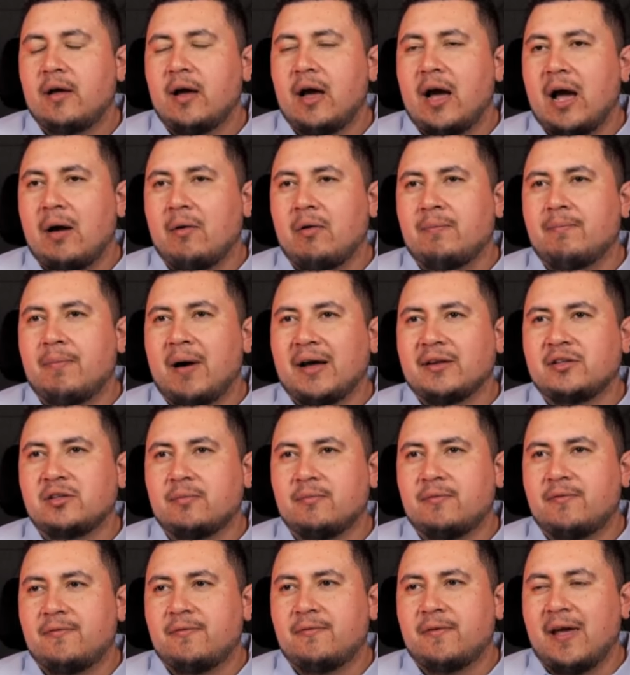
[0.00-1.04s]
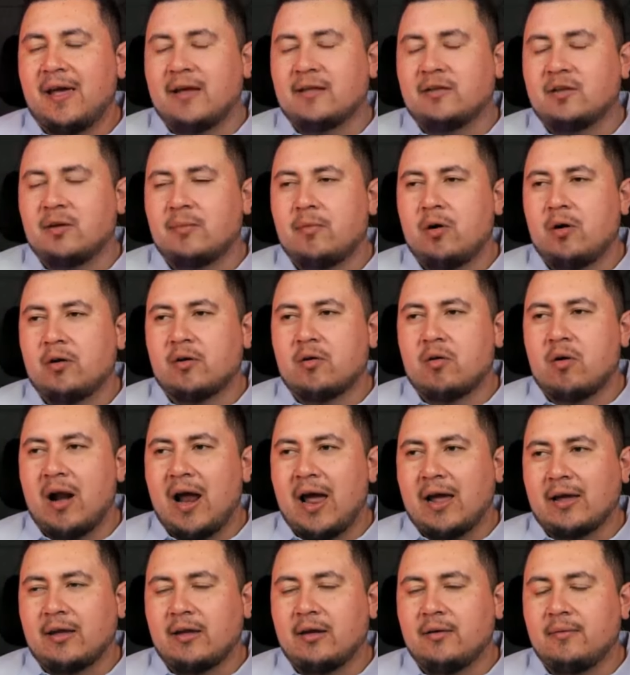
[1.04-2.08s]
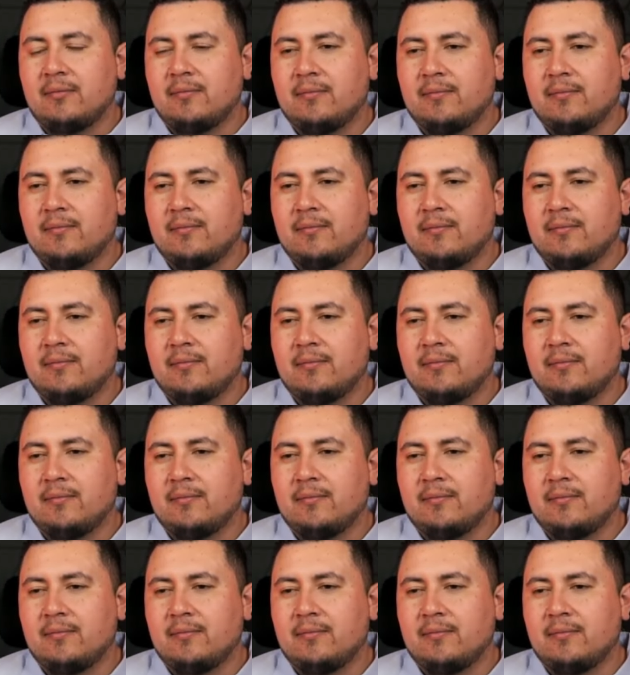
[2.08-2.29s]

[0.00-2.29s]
I would buy some Fantom on Kraken.